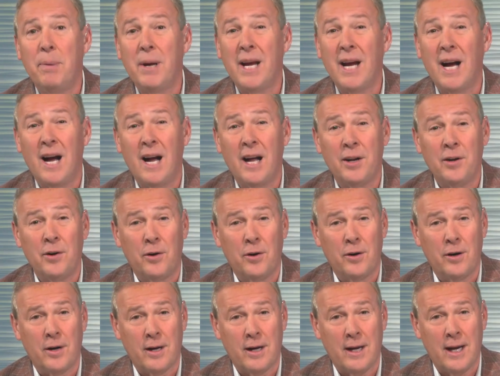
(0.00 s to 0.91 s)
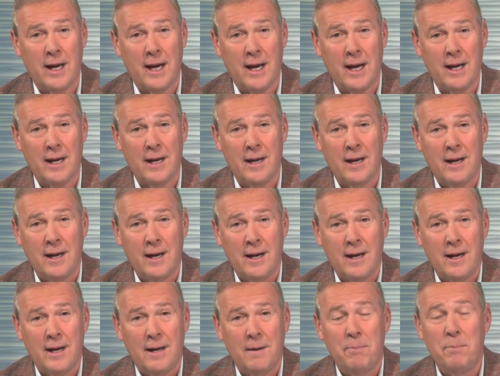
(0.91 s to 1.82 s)
beyond hurricane,
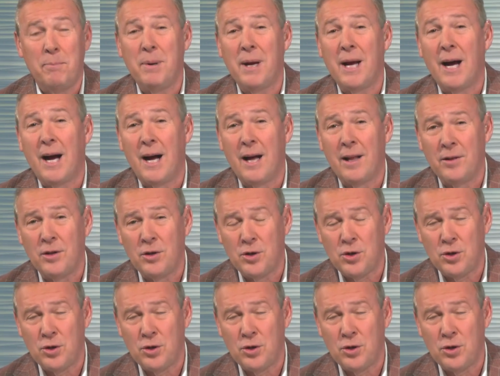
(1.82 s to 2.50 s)
beyond